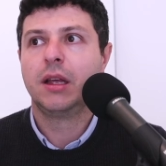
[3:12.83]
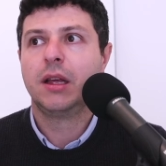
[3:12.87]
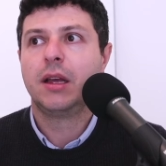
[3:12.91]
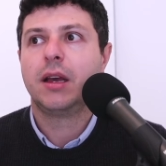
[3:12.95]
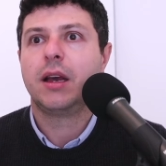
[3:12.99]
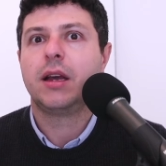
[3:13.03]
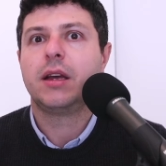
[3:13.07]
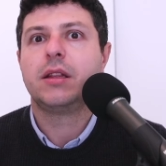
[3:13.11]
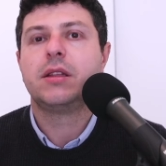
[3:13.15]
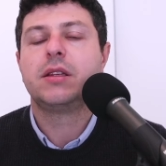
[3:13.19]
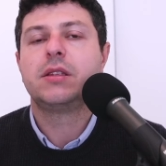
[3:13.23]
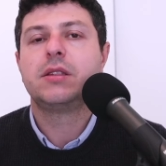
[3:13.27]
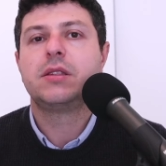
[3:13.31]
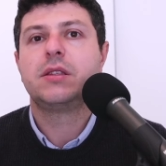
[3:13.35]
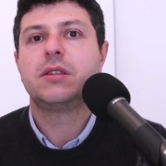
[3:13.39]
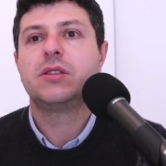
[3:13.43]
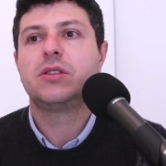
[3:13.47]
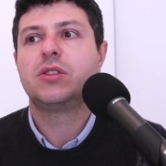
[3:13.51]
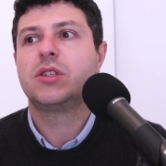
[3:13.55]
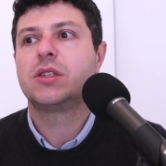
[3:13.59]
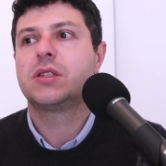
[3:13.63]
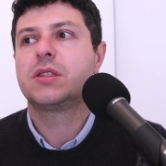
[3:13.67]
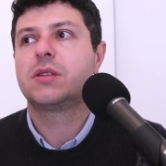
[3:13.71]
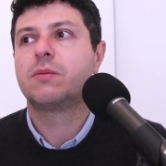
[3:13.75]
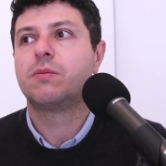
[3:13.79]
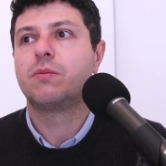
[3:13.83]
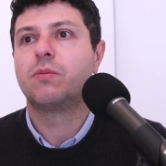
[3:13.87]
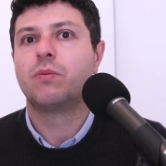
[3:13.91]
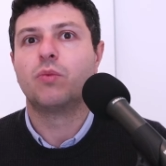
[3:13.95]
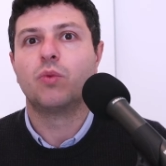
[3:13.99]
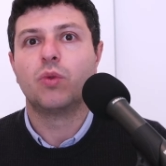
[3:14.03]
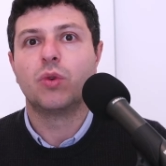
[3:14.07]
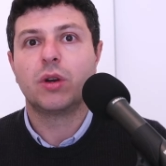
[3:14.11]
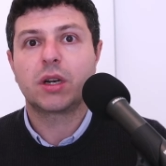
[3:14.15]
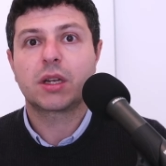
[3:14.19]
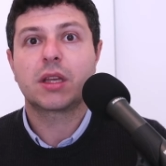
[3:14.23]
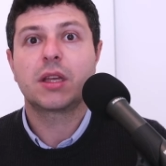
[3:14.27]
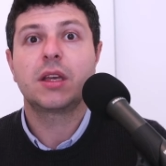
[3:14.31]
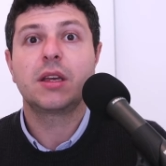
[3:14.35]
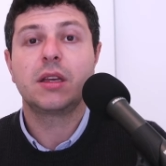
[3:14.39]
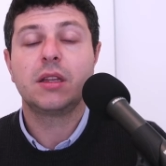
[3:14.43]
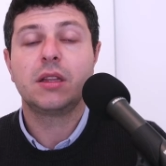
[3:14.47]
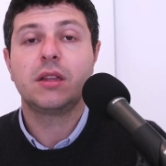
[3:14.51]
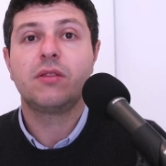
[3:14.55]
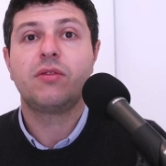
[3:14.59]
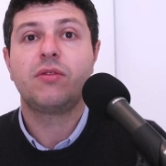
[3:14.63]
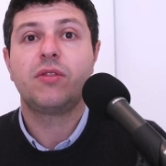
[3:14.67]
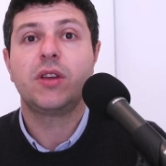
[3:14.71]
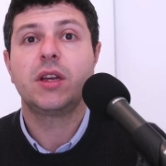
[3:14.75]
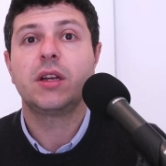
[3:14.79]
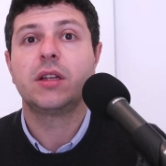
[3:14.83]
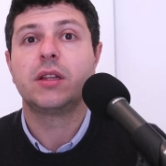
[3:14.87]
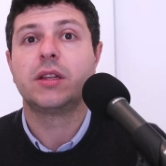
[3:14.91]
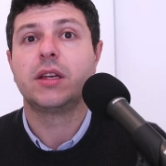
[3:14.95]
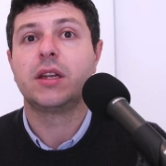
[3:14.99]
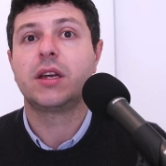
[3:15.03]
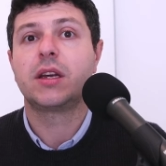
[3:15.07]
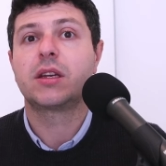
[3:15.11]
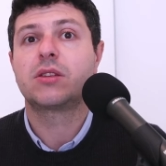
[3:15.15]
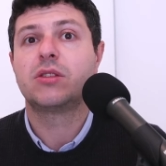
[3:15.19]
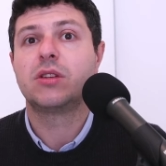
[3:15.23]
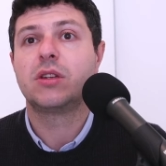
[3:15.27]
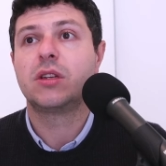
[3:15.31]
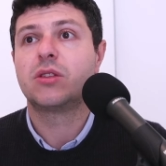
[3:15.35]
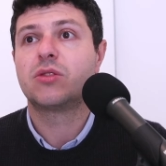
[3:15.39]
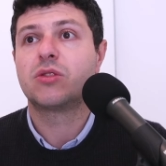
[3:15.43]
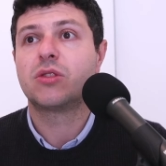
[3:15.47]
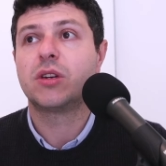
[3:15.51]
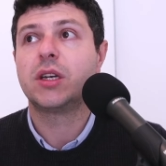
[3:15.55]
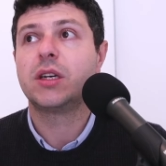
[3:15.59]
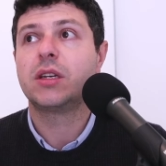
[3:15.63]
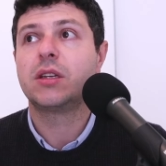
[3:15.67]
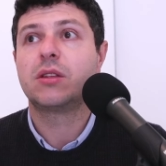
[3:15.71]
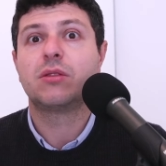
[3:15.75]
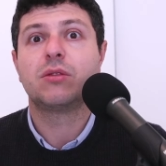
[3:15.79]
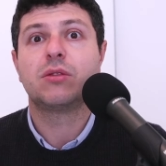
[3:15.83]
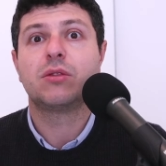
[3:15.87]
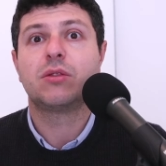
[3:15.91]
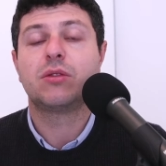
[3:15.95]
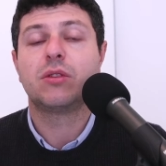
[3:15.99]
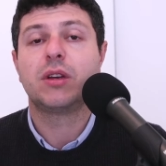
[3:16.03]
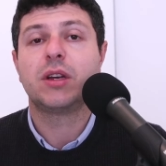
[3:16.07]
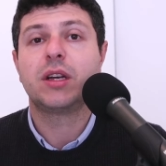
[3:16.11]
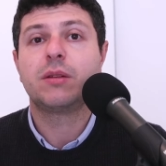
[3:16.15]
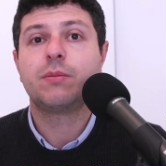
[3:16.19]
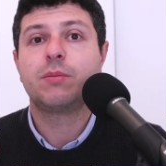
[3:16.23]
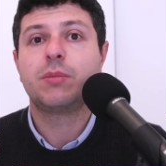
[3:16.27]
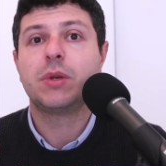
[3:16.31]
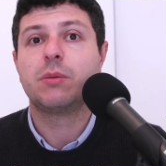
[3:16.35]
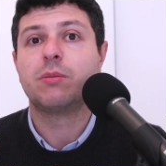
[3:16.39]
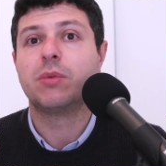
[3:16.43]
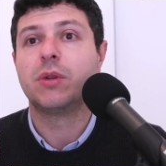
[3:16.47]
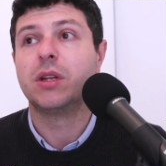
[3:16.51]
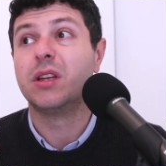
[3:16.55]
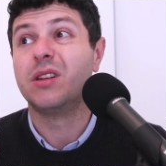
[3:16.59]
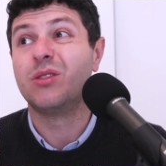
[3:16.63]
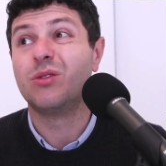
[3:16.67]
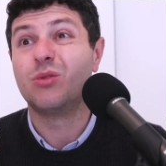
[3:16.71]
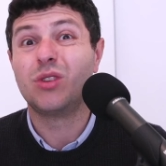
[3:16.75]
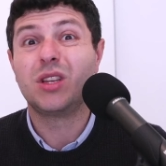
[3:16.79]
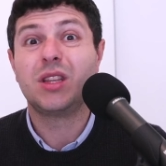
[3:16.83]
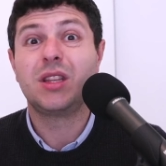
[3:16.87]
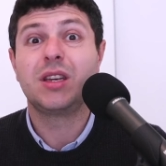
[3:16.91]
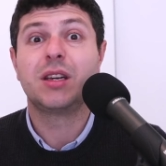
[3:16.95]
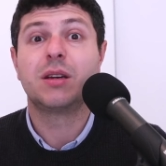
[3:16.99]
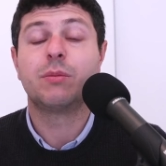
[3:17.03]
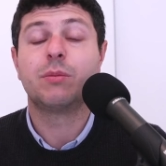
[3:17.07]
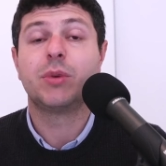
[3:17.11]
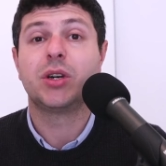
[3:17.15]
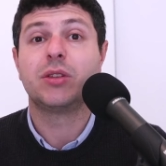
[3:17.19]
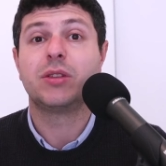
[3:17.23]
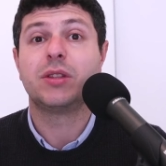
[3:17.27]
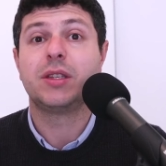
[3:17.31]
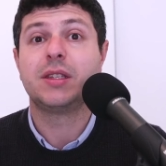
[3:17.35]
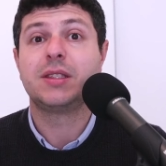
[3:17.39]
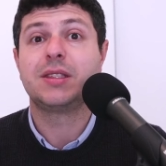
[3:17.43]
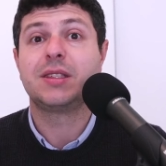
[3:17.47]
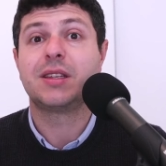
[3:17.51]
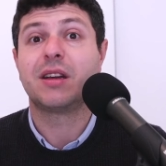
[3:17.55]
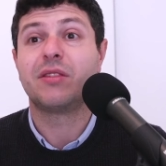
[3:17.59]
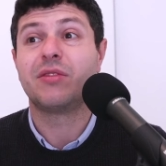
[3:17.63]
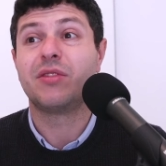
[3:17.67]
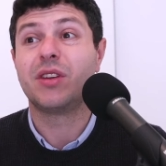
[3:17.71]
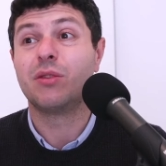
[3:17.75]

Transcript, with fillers: And this is just working in the field and actually trying to, to help people and reading about this stuff.